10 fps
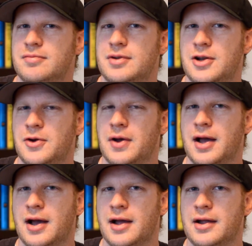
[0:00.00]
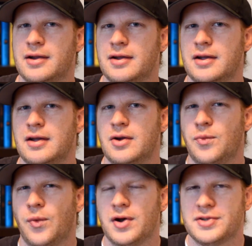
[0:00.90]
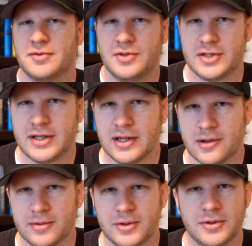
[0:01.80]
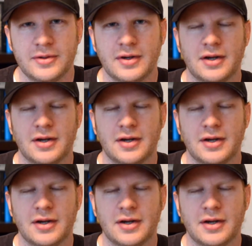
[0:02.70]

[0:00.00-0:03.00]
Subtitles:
you know, I want to see it through.